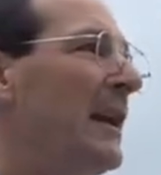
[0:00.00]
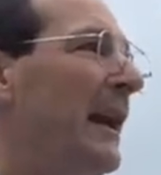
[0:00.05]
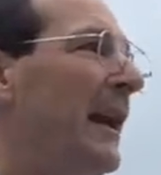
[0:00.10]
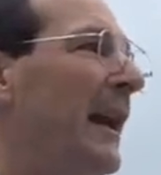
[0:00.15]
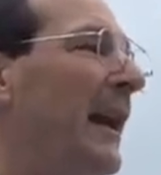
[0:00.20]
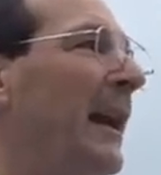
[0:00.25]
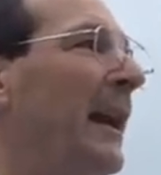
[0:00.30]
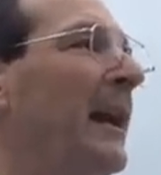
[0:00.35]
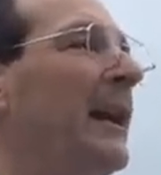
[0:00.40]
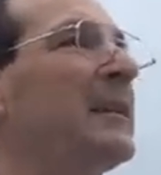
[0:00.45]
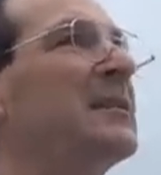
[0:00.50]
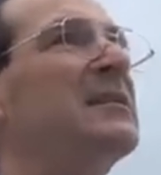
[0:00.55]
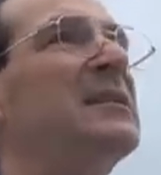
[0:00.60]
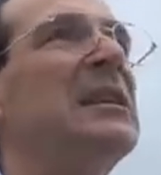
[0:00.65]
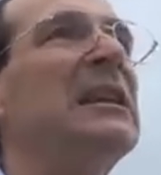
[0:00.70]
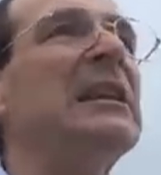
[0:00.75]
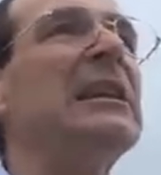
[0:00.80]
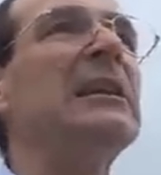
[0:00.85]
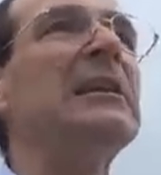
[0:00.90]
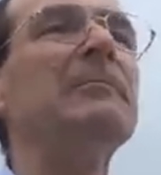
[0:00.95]
uh, a
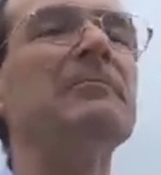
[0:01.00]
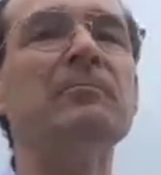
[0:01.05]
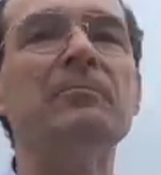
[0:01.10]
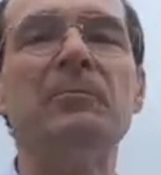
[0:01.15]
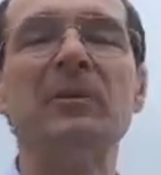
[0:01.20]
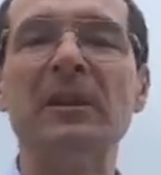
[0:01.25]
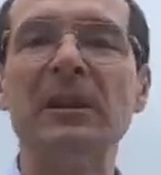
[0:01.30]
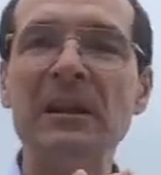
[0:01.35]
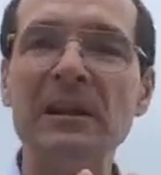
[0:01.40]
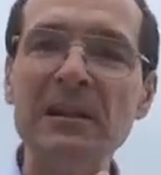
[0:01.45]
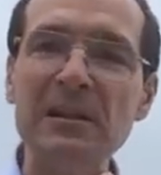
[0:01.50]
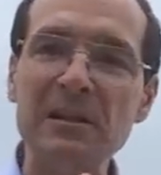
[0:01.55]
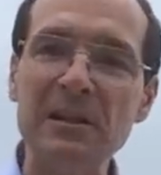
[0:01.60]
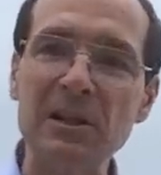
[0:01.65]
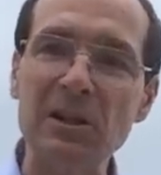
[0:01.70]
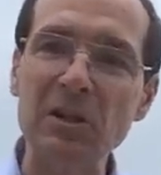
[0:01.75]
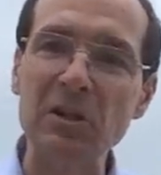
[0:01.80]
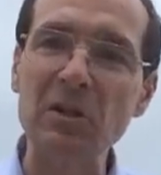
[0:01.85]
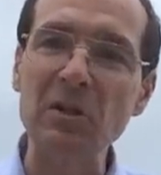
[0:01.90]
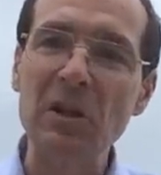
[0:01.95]
team beginning
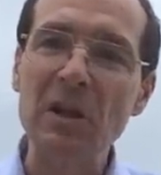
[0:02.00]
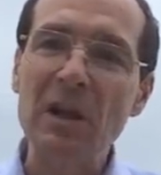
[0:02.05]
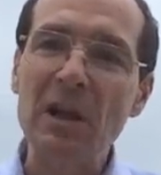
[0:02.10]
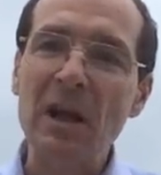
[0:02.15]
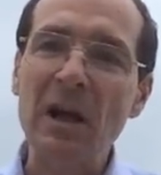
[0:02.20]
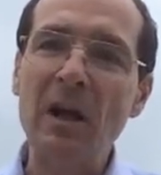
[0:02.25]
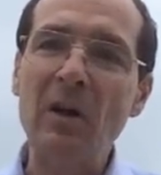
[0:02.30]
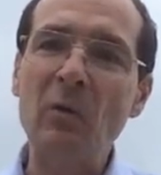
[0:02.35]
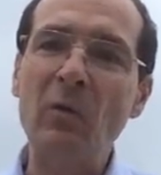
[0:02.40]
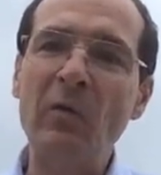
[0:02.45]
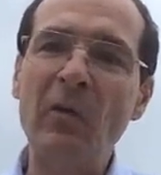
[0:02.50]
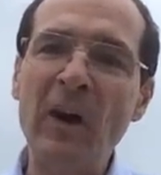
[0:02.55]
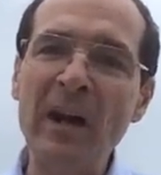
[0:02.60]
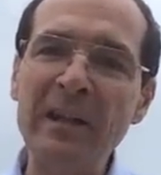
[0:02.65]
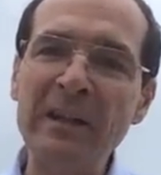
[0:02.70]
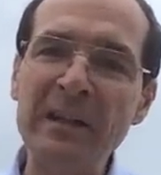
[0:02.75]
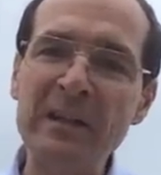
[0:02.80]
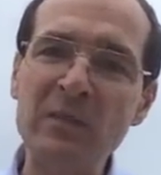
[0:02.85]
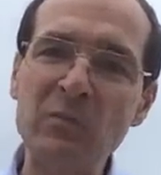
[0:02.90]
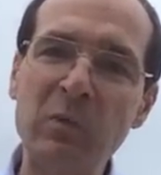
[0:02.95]
to uh,
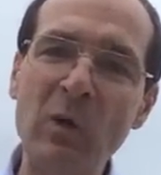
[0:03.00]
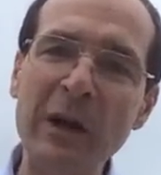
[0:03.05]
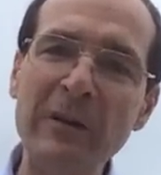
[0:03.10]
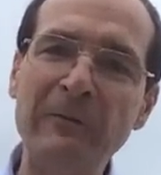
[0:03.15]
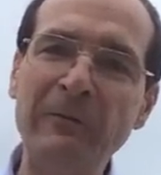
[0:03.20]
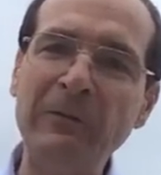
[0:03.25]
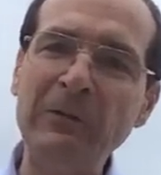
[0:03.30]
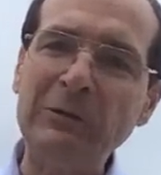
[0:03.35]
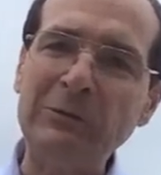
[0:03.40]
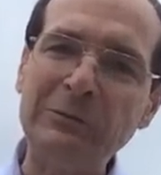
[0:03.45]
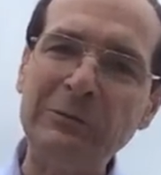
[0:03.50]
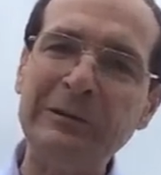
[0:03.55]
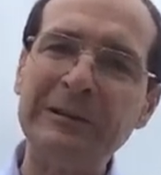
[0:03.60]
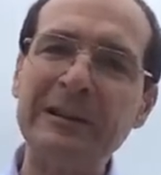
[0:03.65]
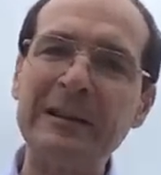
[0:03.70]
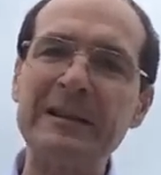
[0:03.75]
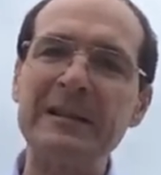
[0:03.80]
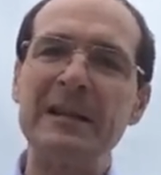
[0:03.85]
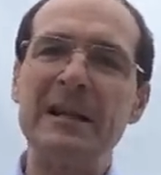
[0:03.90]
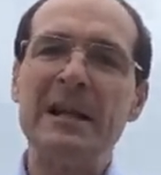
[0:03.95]
find its way
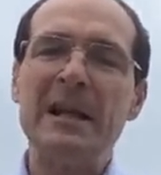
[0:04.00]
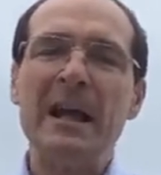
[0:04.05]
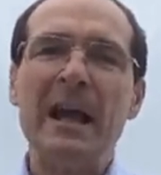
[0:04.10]
forward,